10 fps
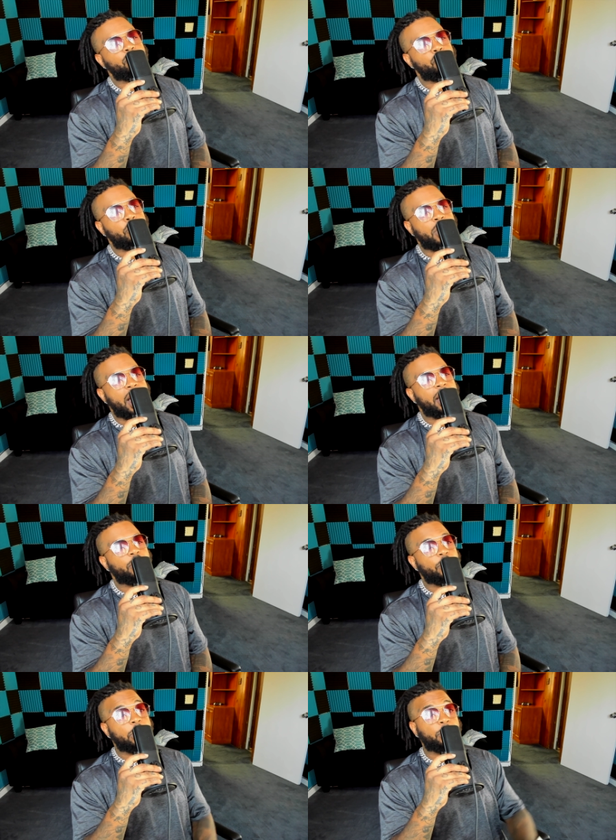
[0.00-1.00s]
You know, I
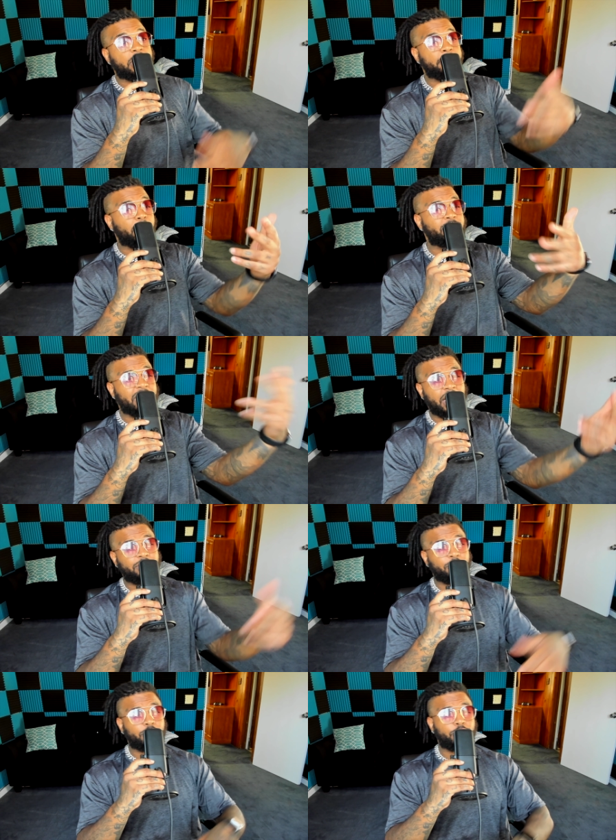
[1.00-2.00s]
agreed with the most
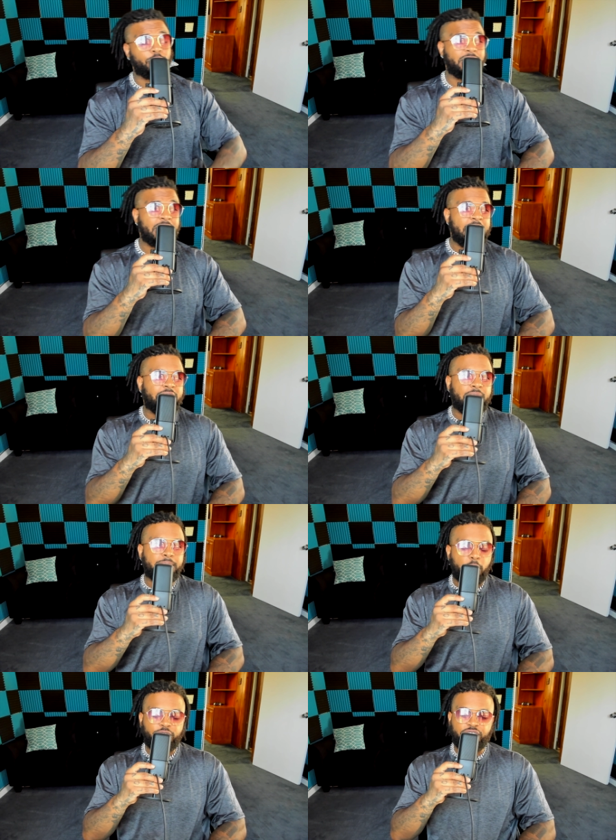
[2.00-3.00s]
liked for sure. The
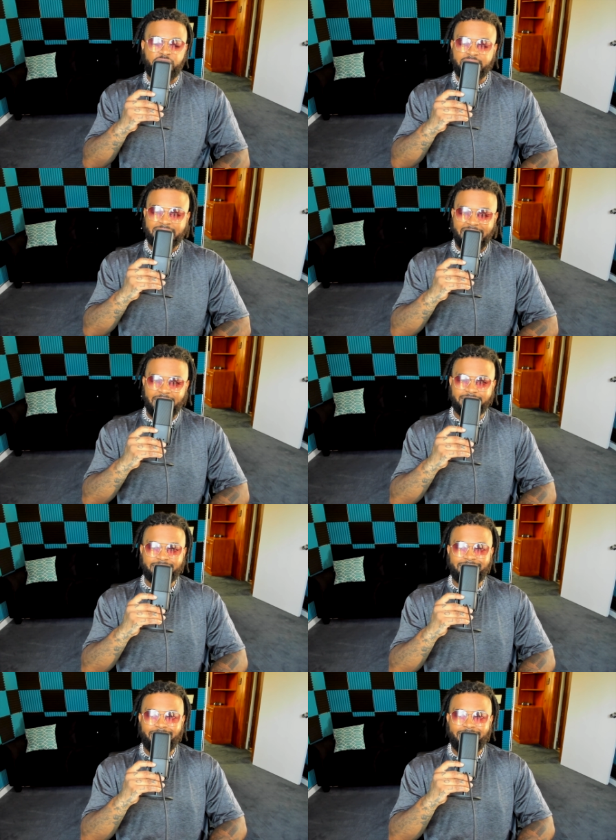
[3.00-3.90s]
most disliked.